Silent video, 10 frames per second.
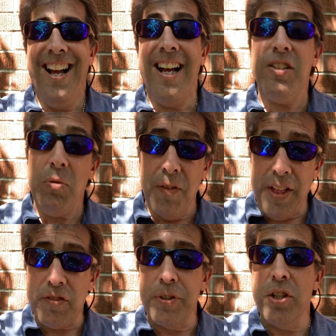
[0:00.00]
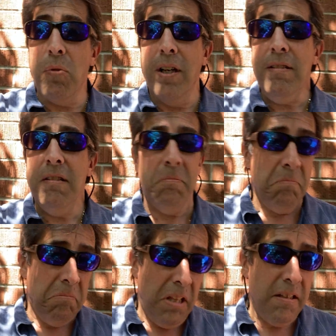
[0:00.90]
I said, well, if that's what you want,
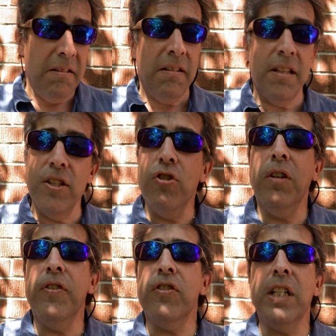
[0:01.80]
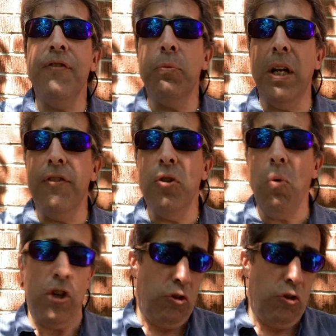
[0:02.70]
then the universe will give you whatever you want.